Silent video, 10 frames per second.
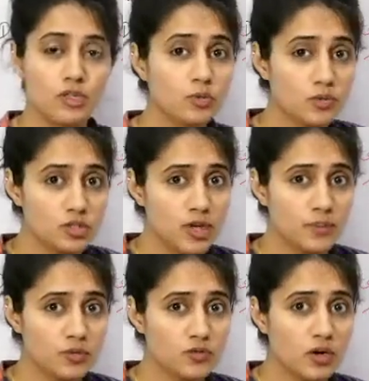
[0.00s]
Response
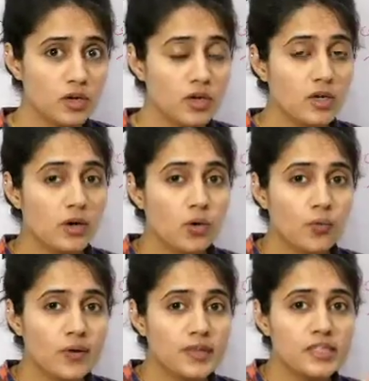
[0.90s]
time is what?
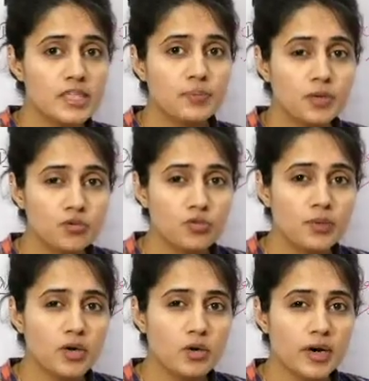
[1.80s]
When the CPU would
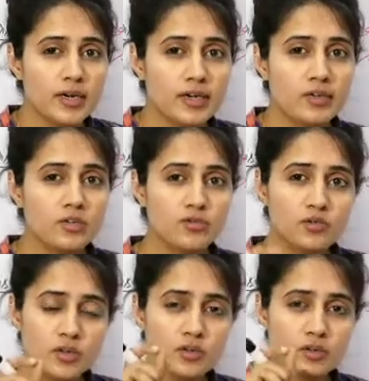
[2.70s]
be allocated the
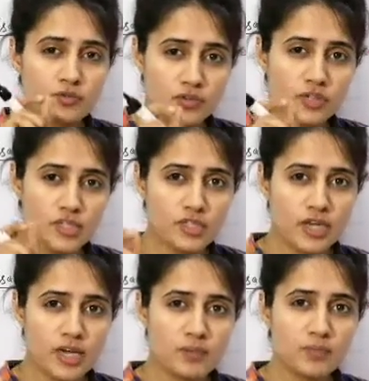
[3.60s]
first
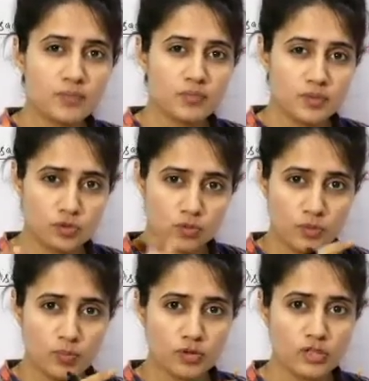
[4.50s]
time to
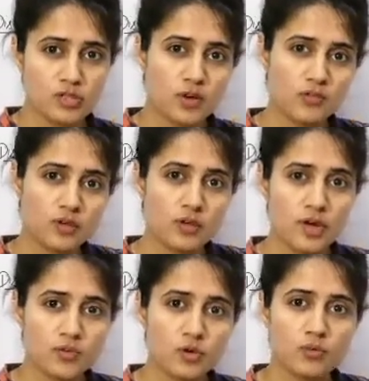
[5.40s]
the process after
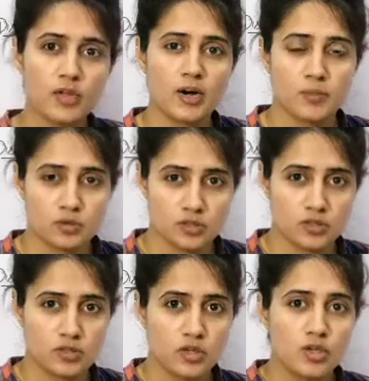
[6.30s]
arrival of that
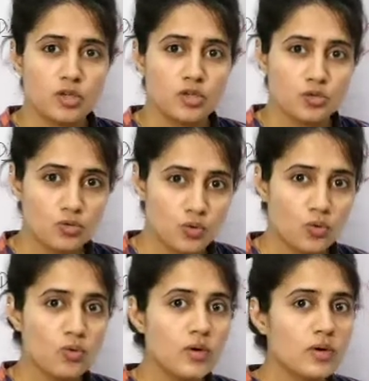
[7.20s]
process.
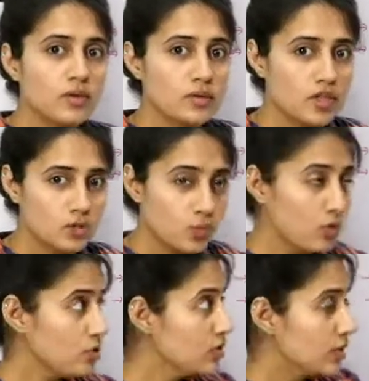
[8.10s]
So the
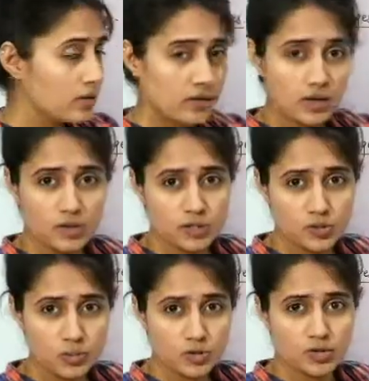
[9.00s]
response
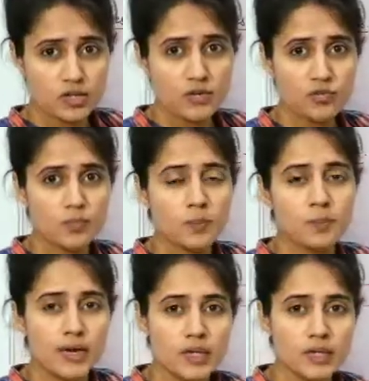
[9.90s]
time would be
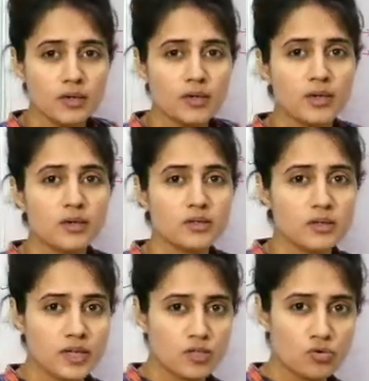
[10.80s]
better in
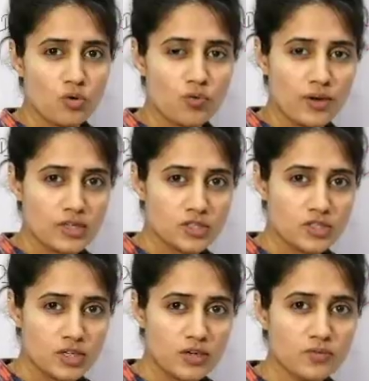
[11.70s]
case of
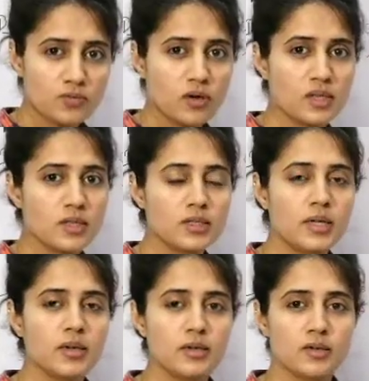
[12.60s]
SJF rather
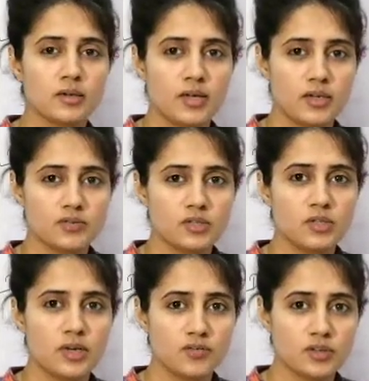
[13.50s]
than
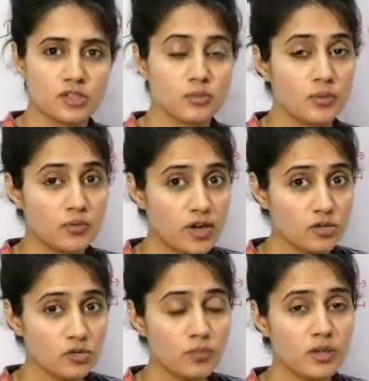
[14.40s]
FC, FSB. Why
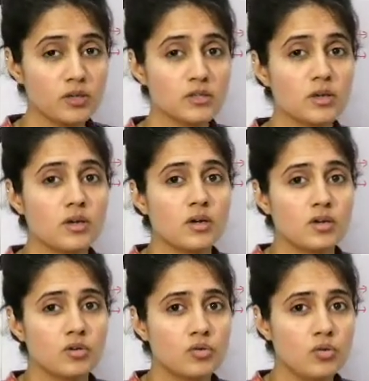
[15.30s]
so? Because
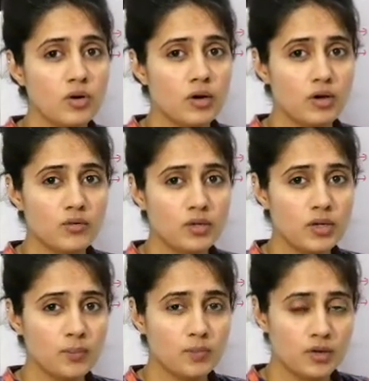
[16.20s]
you know,
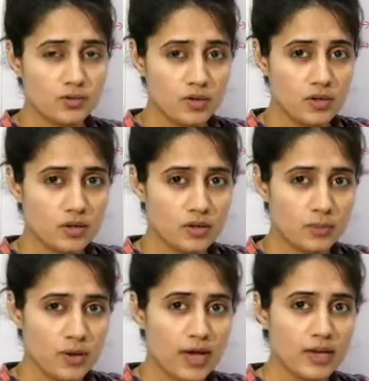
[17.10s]
we
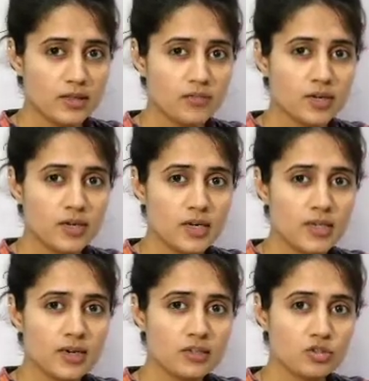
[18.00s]
apply the funda
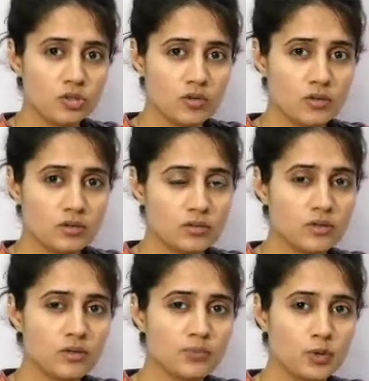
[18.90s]
that
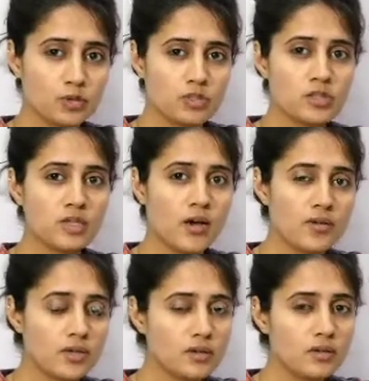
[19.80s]
the processes
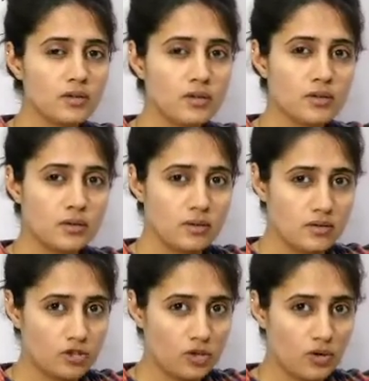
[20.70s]
having
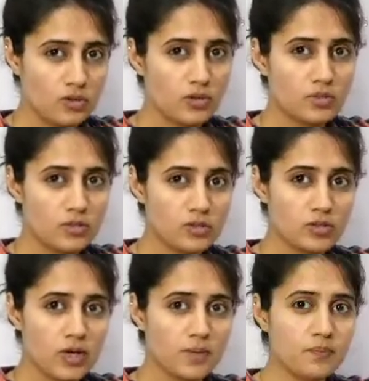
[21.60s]
a shorter
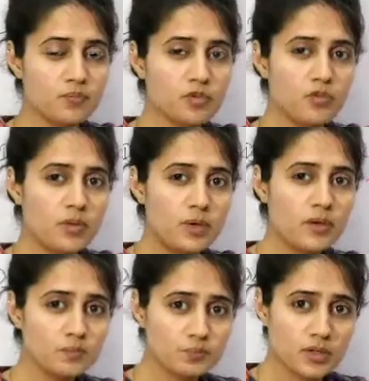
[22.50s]
burst time will
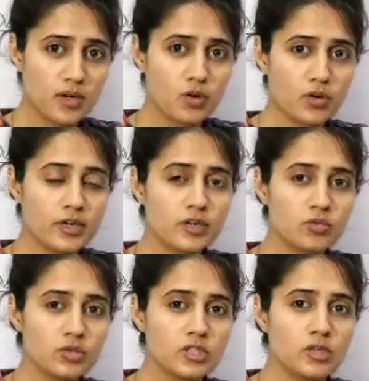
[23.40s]
be allocated
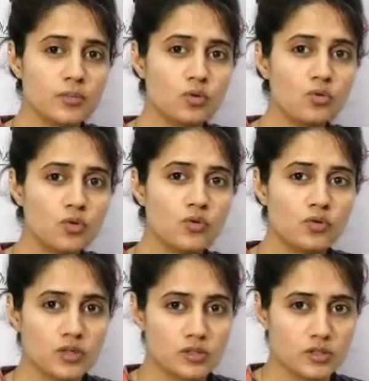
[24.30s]
to the CPU
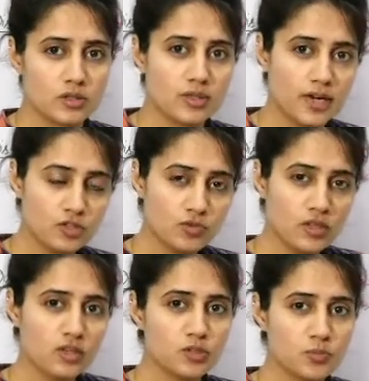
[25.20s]
first. That is
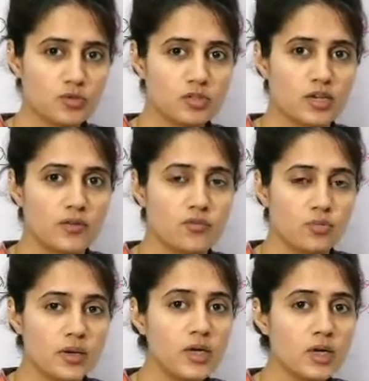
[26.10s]
why the response time
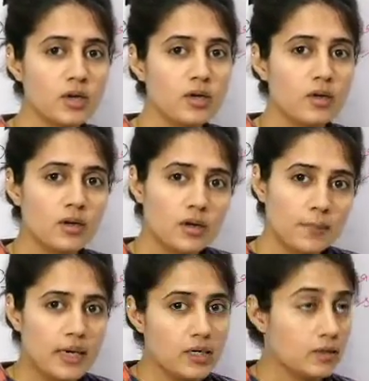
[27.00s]
would be
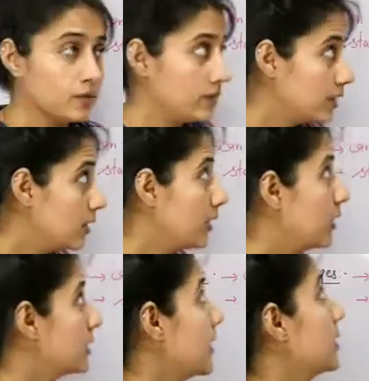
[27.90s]
better in
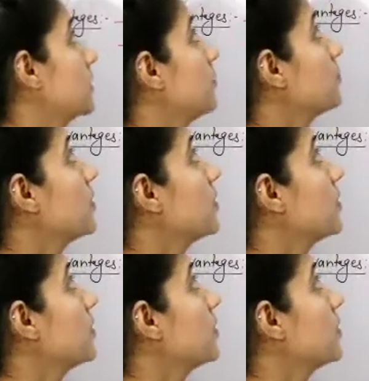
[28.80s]
this case.